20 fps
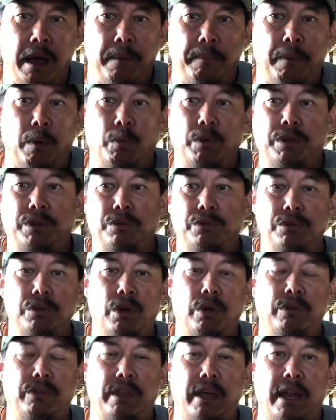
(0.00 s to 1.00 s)
But we do
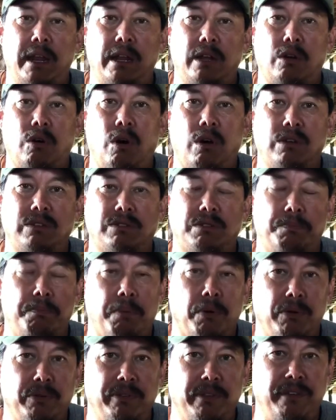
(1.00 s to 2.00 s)
know that it caused
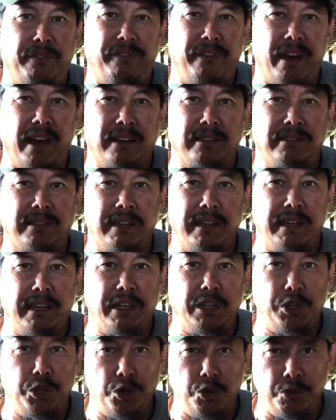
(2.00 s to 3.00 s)
birth defects
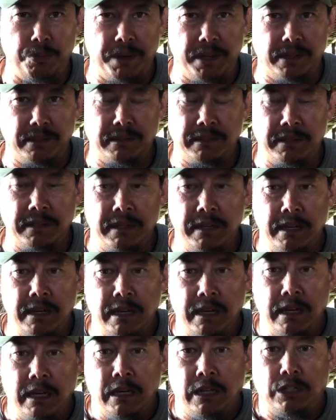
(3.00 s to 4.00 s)
in humans.
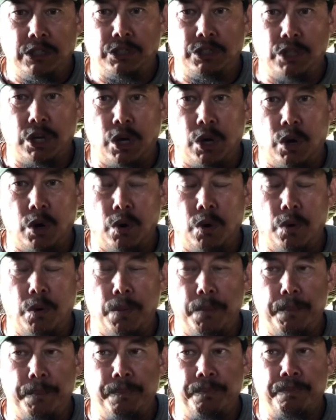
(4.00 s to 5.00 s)
So
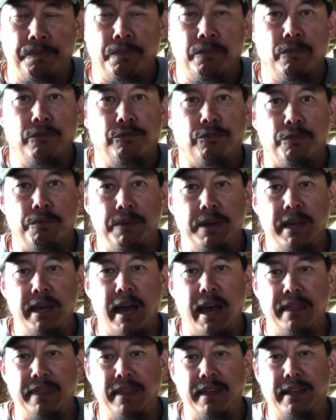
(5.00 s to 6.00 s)
for me,
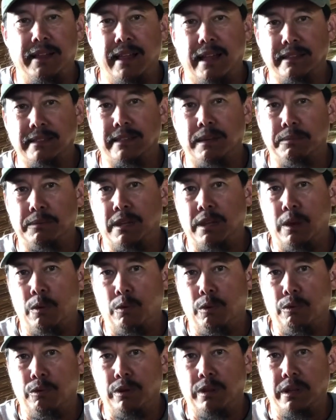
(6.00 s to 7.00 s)
I think that's something that
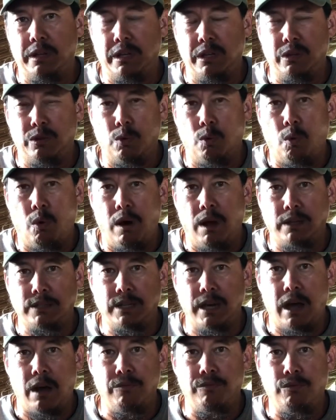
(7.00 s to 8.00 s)
we really need to
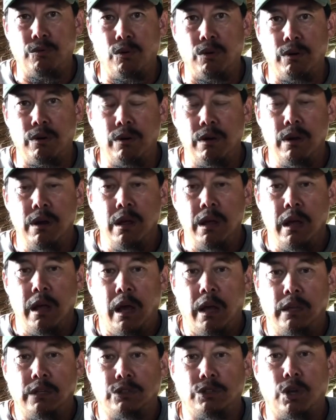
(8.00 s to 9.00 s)
watch out for.
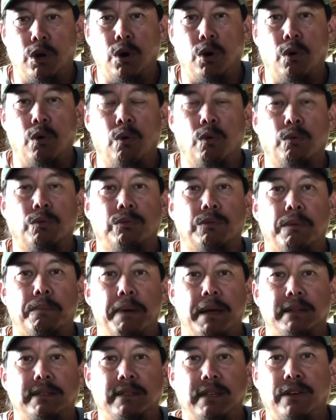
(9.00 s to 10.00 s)
So the
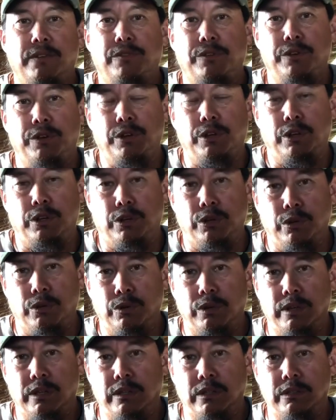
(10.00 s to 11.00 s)
best thing for you to
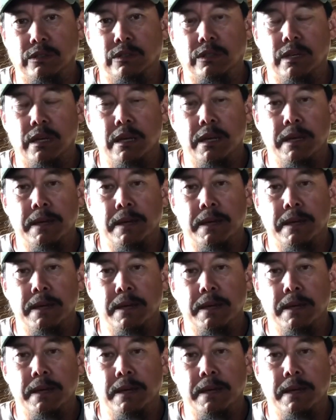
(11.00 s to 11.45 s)
do is